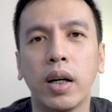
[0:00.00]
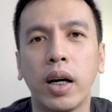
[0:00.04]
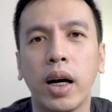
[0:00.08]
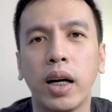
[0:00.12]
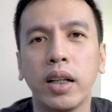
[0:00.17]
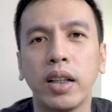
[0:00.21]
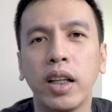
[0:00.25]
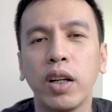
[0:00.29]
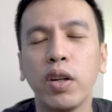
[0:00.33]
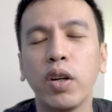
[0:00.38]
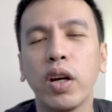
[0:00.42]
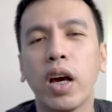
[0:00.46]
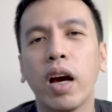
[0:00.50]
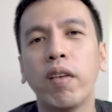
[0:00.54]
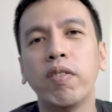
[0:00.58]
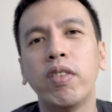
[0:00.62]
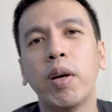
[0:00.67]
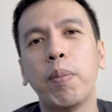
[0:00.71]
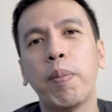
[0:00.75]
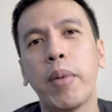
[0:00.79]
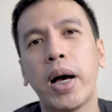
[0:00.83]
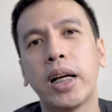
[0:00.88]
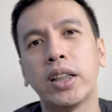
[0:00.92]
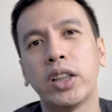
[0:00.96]
And then you have
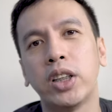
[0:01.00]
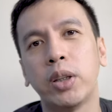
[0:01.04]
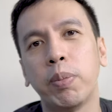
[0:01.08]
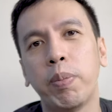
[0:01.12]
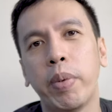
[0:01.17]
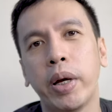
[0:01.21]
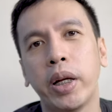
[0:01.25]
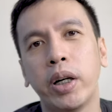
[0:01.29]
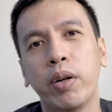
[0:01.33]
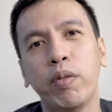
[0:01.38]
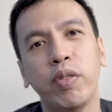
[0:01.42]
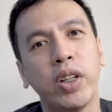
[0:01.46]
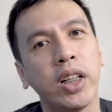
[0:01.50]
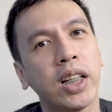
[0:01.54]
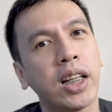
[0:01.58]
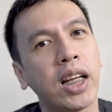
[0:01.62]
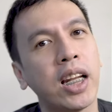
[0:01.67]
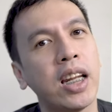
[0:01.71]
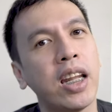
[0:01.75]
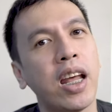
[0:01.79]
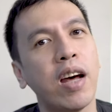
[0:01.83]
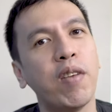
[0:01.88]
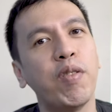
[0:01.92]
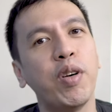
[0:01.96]
the master's bedroom that
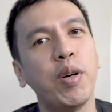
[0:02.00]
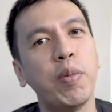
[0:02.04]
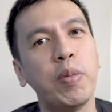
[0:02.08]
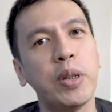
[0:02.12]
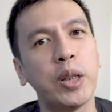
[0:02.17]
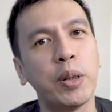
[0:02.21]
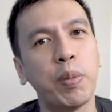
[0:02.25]
can never be